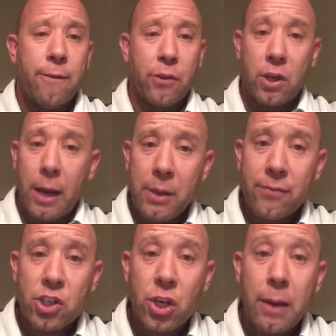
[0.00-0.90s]
For the coming
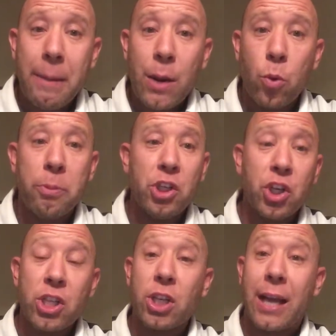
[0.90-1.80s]
of the Son of Man will be
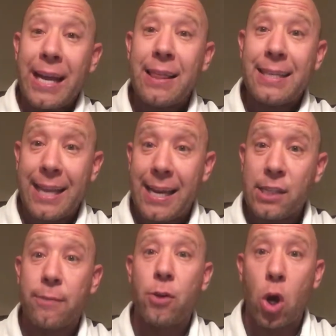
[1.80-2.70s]
just like the
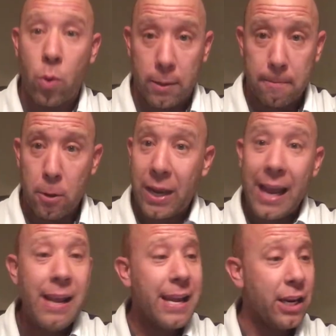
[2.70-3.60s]
days of Noah.
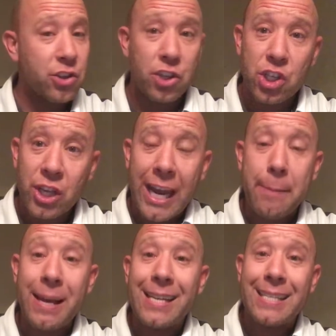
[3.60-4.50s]
Okay? It is the
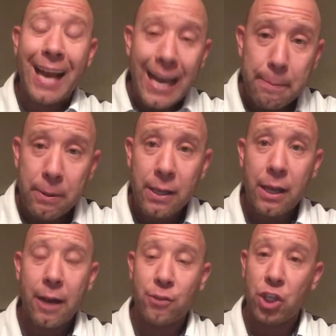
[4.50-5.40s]
same type
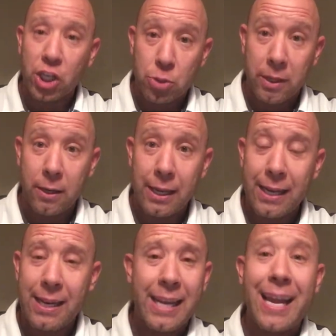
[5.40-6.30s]
of judgment.
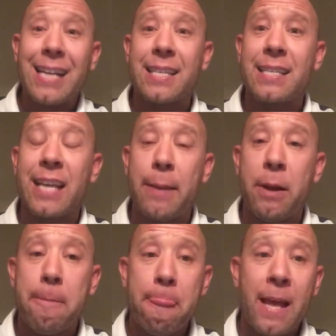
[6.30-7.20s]
It has the
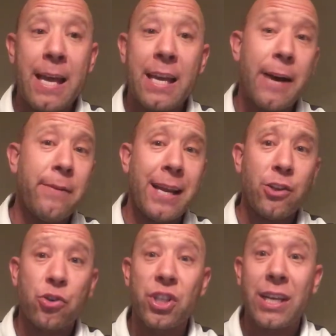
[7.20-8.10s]
same
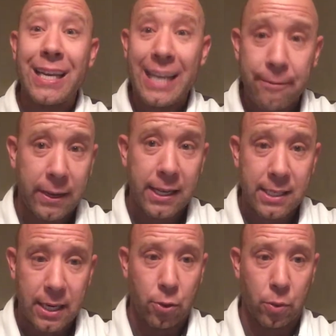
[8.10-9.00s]
covenantal
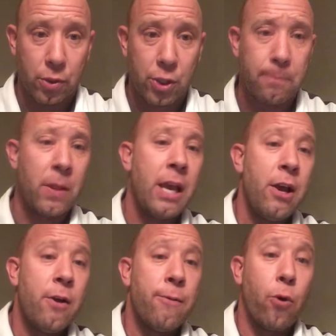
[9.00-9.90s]
significance, in other words.
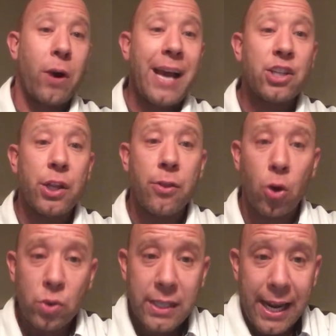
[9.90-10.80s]
For as in
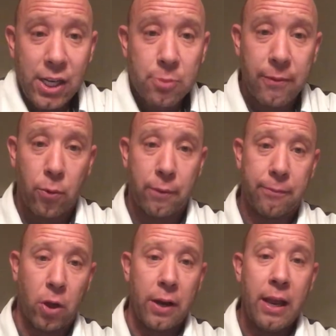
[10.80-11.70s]
those days before the
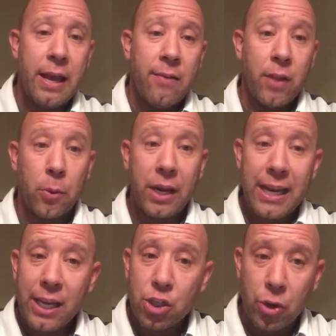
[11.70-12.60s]
flood, they were
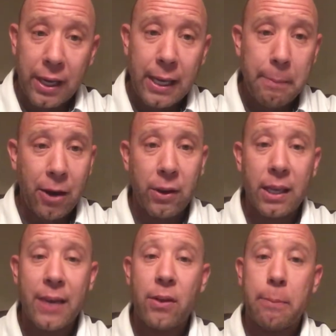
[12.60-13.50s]
eating and drinking, marrying
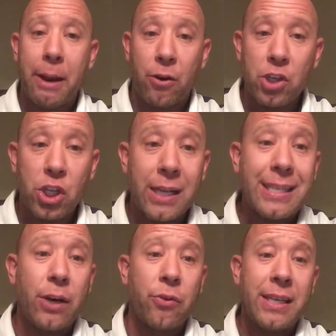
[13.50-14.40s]
and giving in marriage,
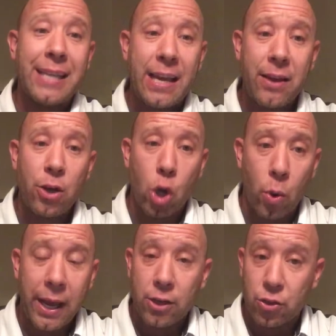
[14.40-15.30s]
until the day that
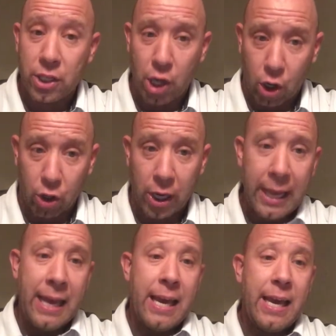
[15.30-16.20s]
Noah entered the ark.
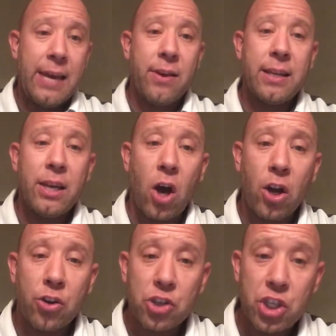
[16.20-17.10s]
And they did
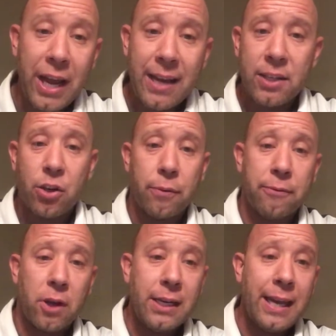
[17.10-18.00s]
not understand until the
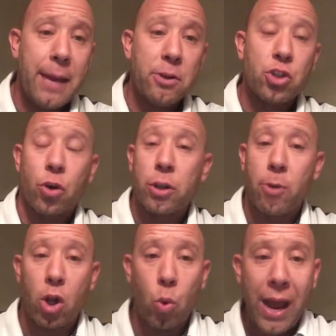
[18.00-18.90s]
flood came and took
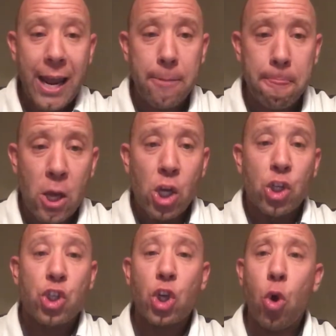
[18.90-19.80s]
them all away.
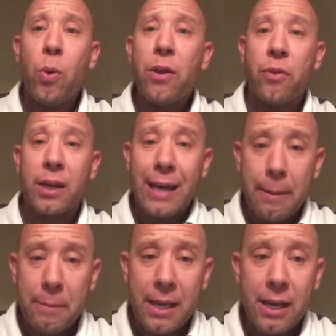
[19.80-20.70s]
So will the
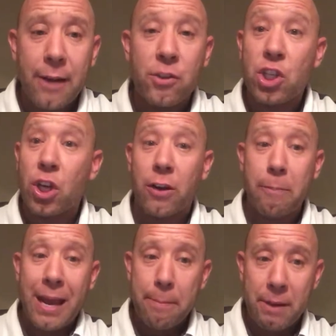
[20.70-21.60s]
coming of the Son of
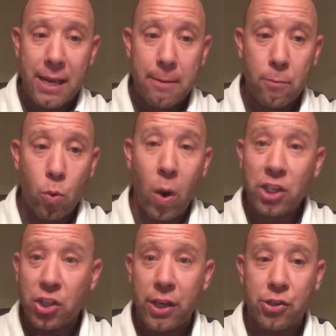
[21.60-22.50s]
Man be.
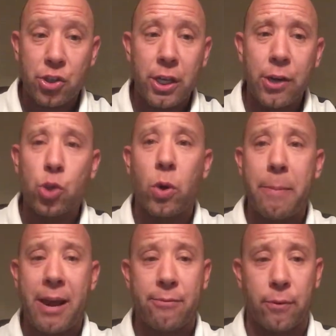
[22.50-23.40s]
Watch this. Here's what
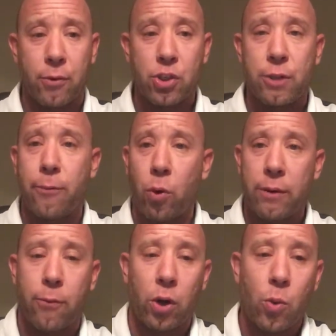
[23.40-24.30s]
I'm after, verses
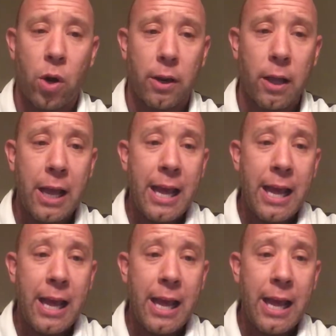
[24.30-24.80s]
40 and 41.